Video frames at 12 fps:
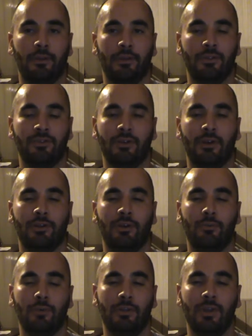
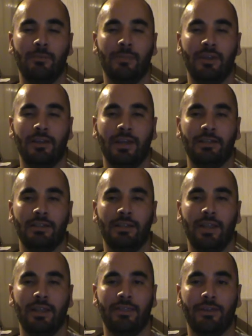Destructo will not be testing
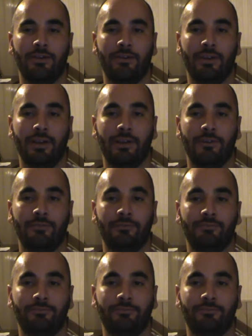that theory out.